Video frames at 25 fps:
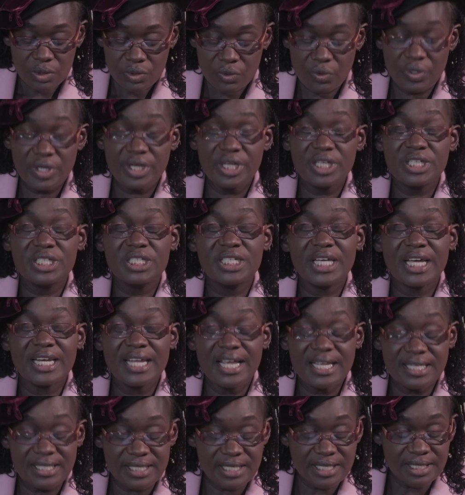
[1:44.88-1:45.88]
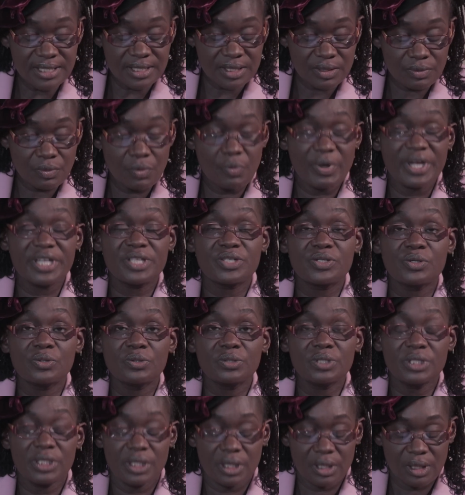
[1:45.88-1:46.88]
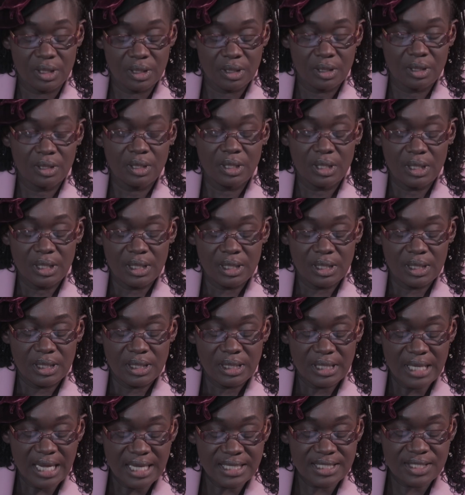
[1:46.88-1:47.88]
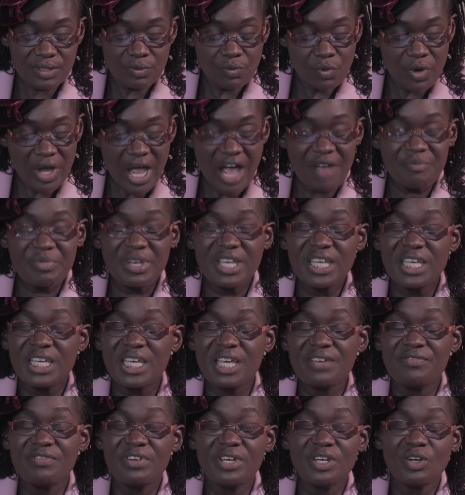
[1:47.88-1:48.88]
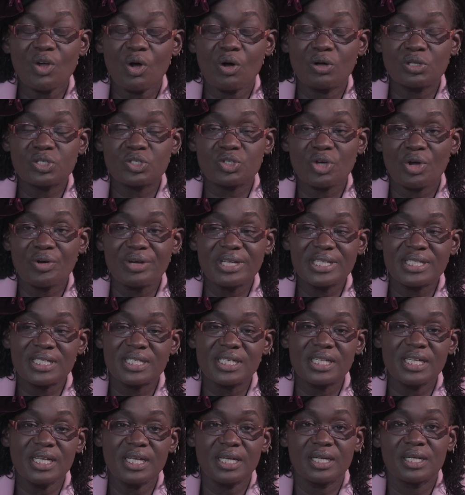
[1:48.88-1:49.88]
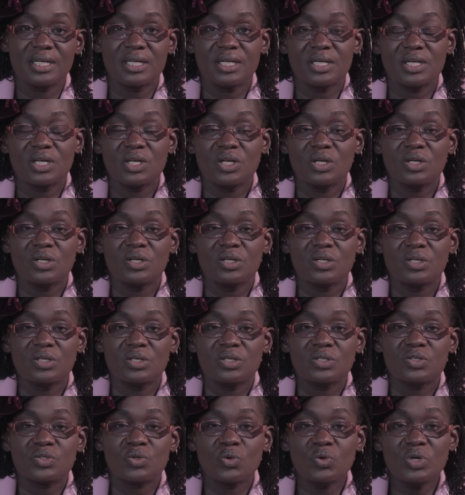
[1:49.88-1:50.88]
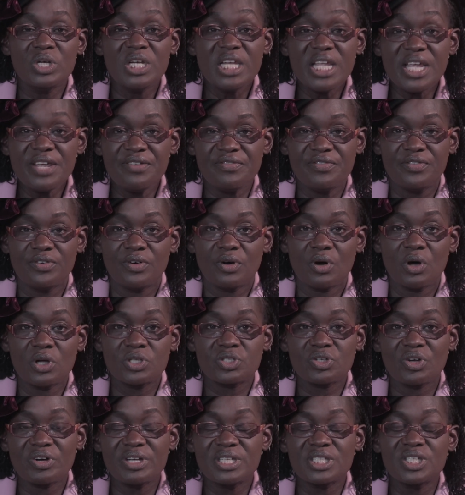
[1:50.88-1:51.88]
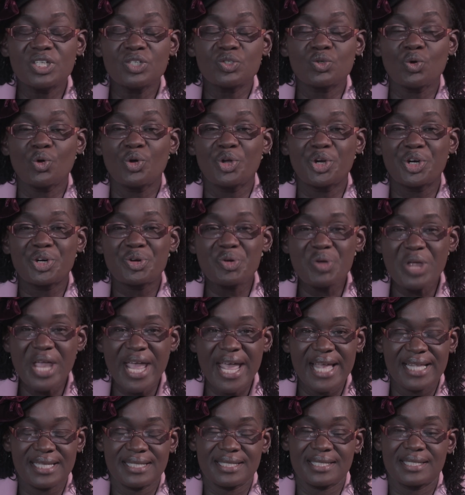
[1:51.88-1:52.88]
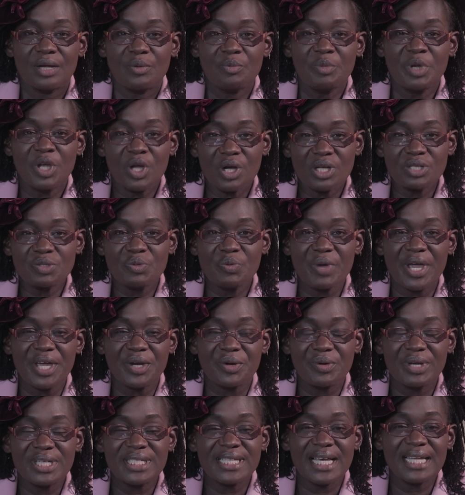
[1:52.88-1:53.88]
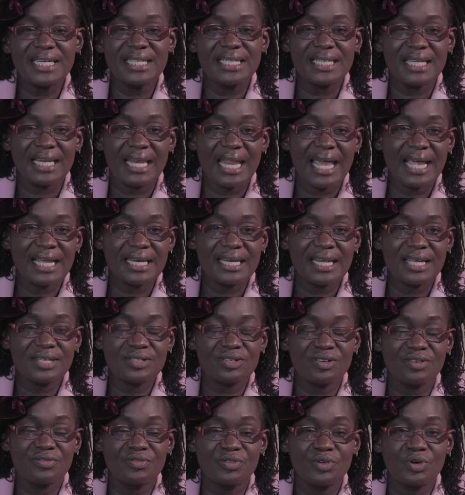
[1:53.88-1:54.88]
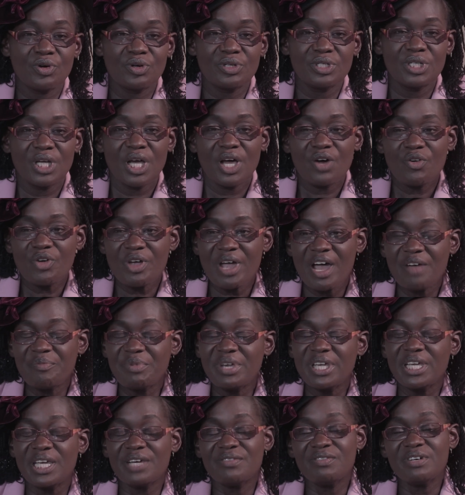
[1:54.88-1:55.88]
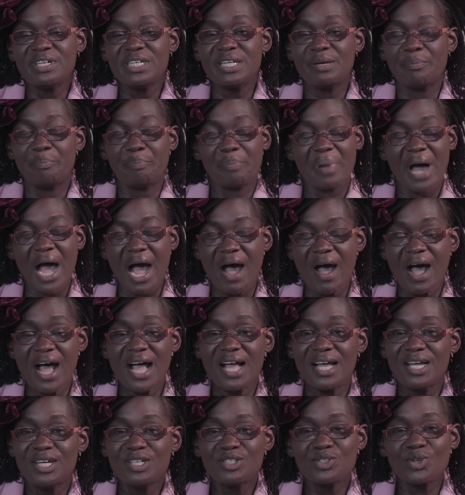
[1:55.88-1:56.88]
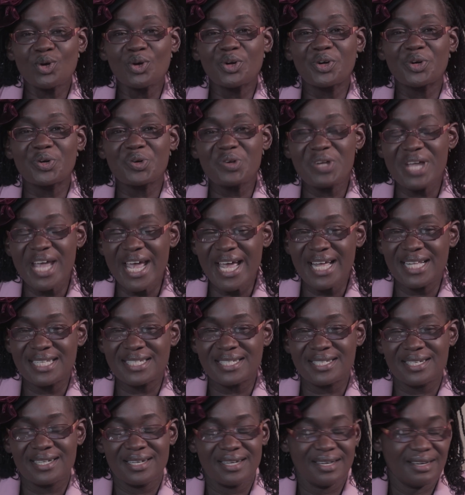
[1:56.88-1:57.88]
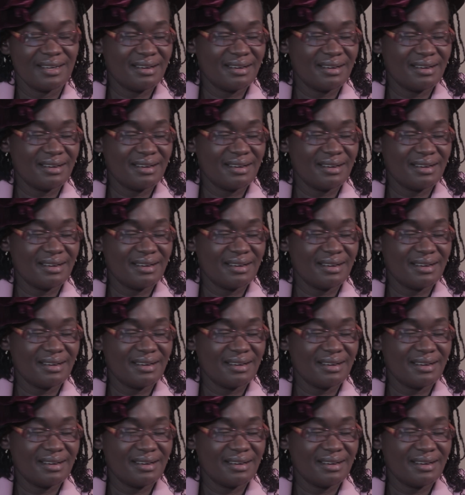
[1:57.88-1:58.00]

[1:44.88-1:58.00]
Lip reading: So in Genesis, we were told that we have been given authority to live, authority to create. Because we were created in the likeness of God, we have been given the power to create.